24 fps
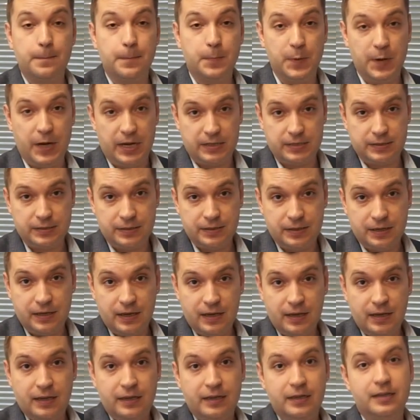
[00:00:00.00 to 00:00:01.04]
But,
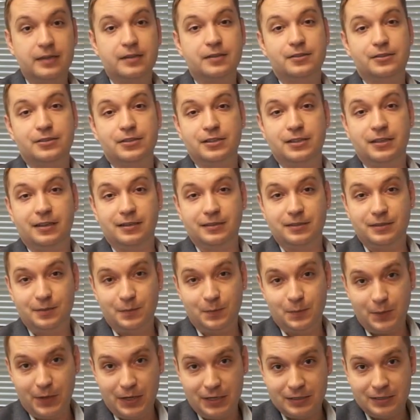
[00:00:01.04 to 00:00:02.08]
here starts
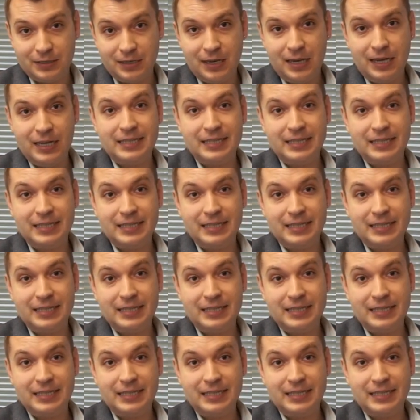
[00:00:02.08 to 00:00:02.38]
but,